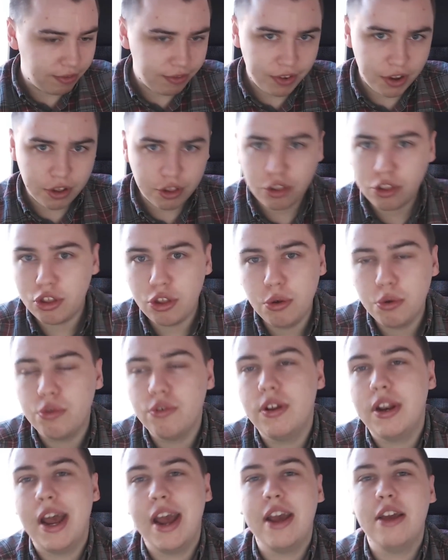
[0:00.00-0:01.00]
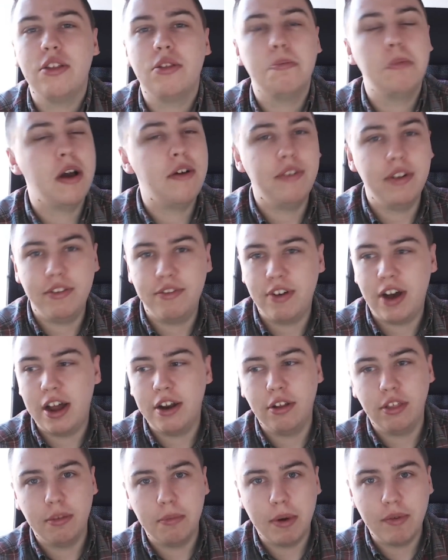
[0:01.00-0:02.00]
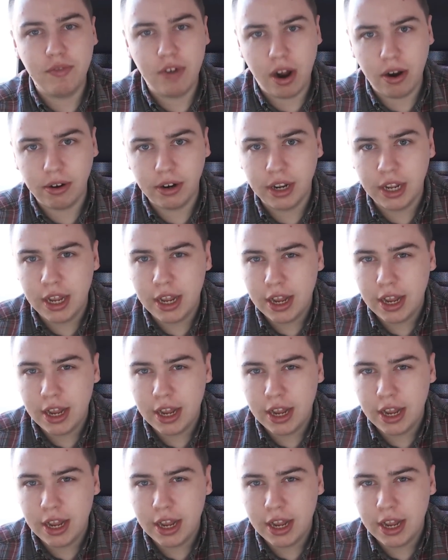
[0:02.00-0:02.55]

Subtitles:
First 2-3 days, perfectly fine, nothing went wrong.